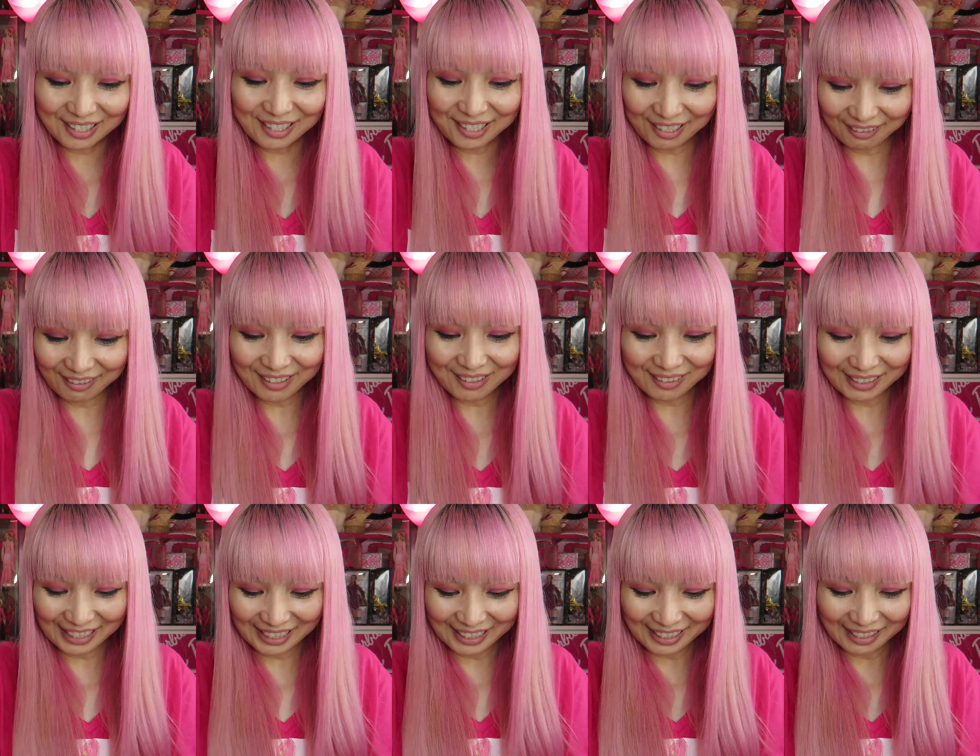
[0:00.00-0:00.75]

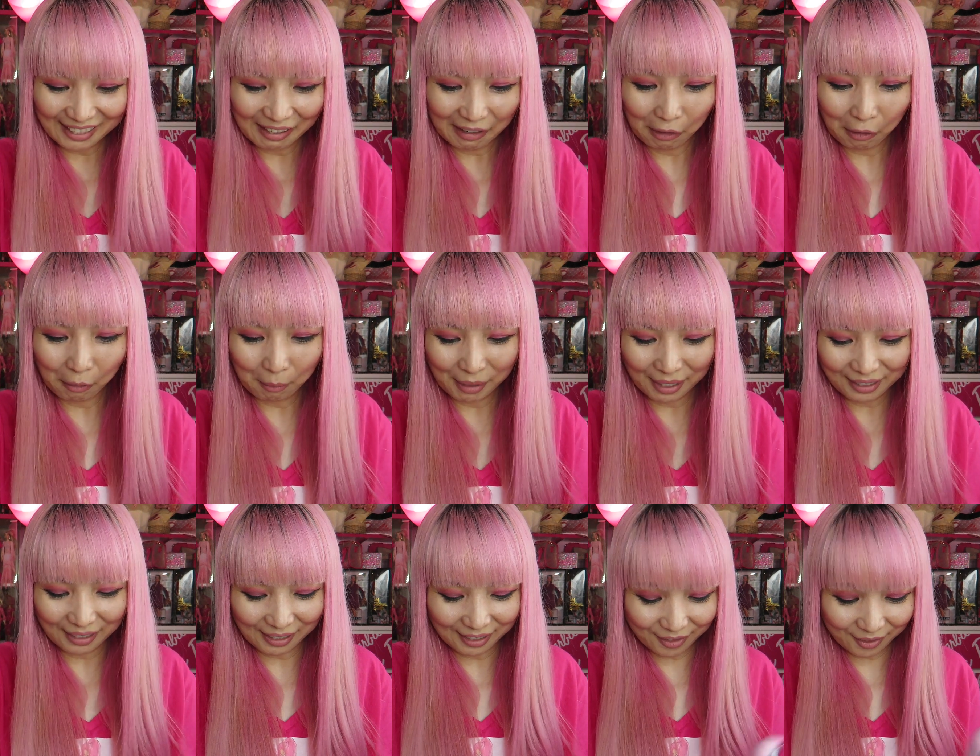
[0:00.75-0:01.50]
Seriously, oh
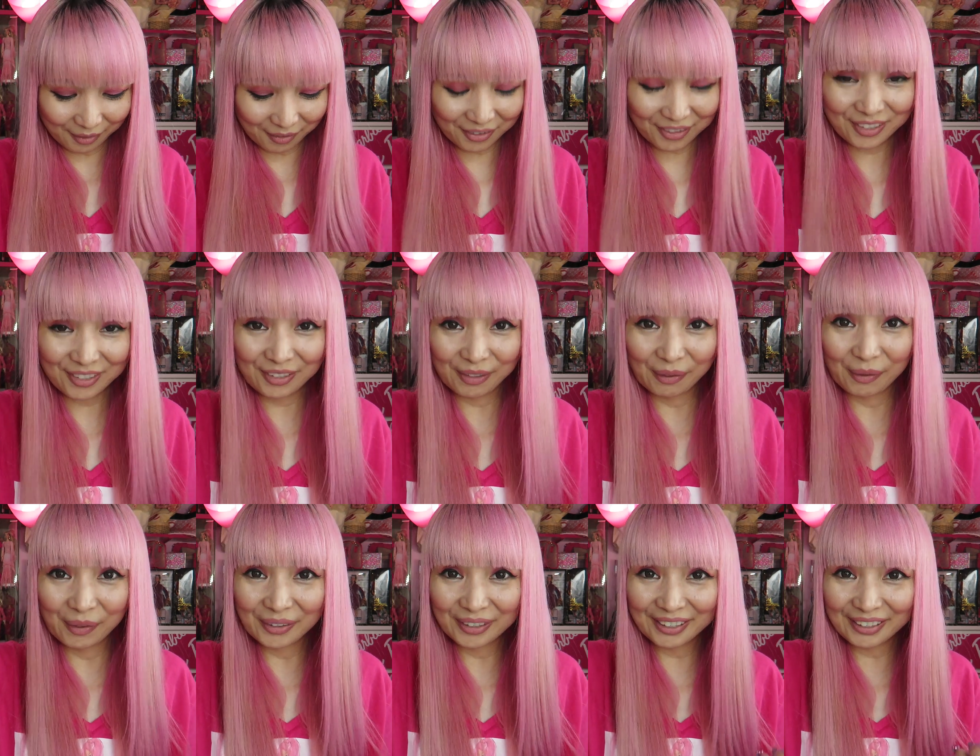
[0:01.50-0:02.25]
my gosh, it looks
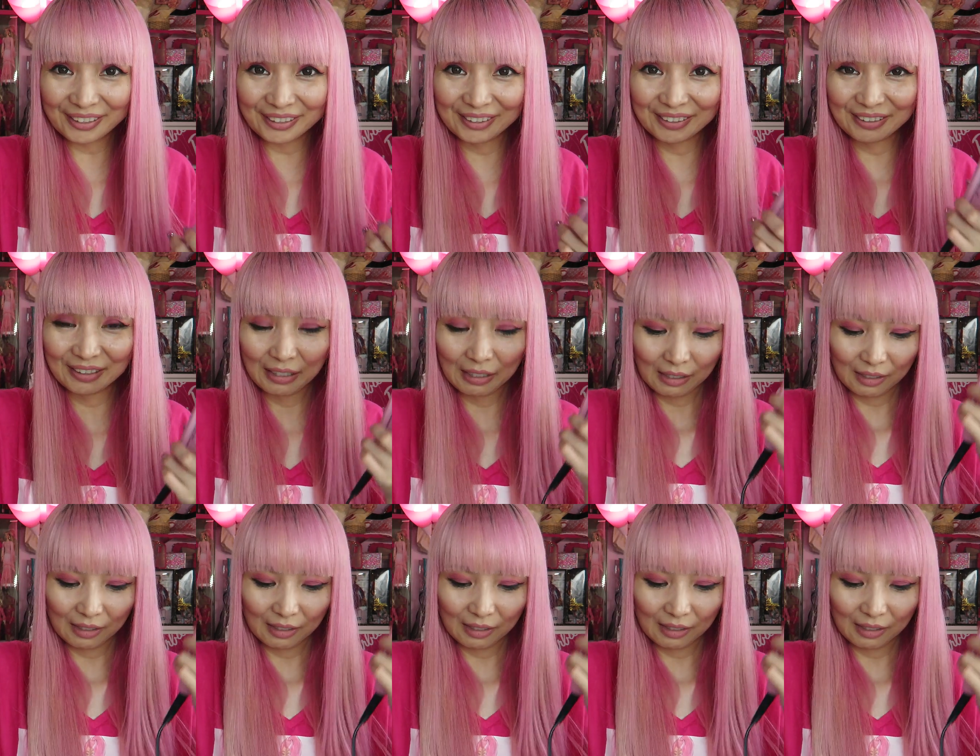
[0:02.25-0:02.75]
so cute.